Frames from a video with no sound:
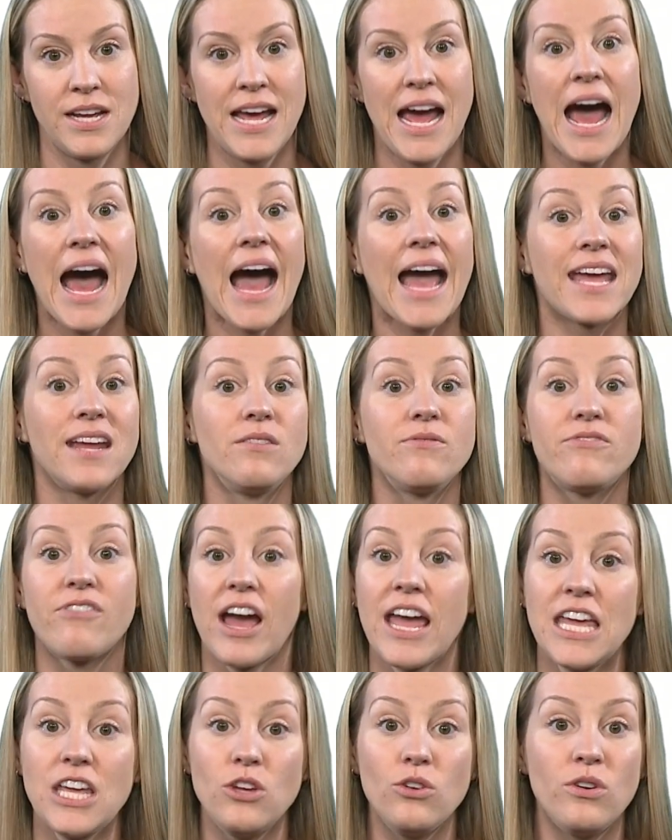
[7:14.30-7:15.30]
I
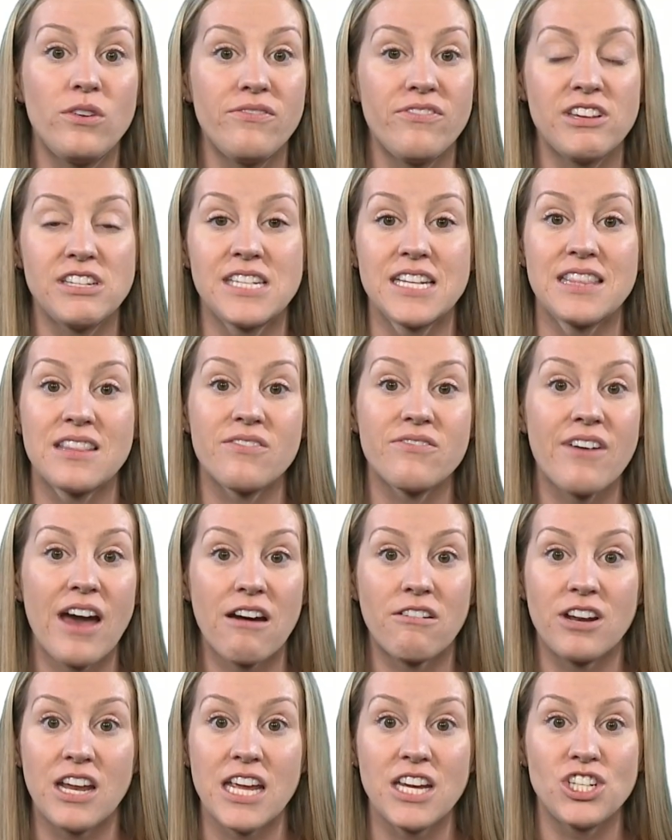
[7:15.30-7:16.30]
invite you to visit the
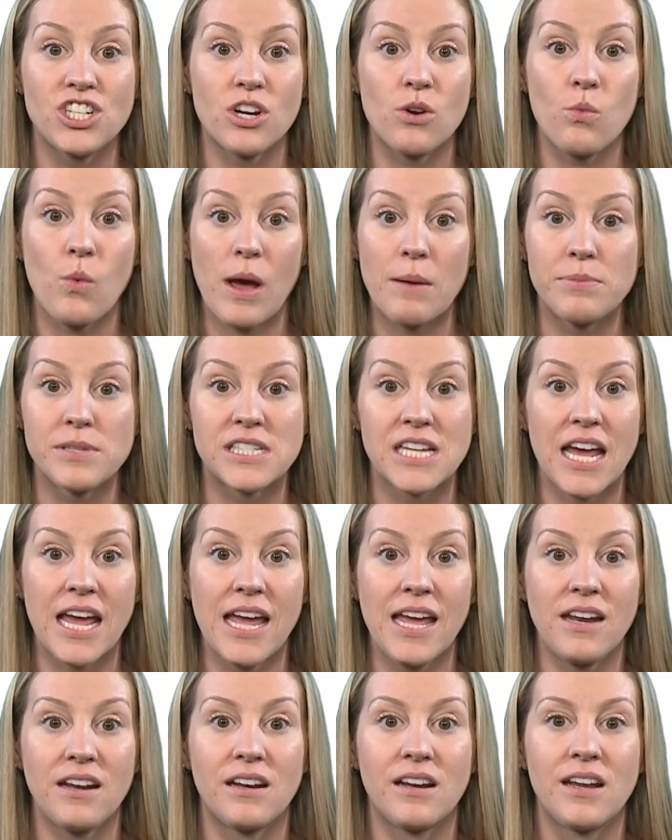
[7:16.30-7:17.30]
foundation website,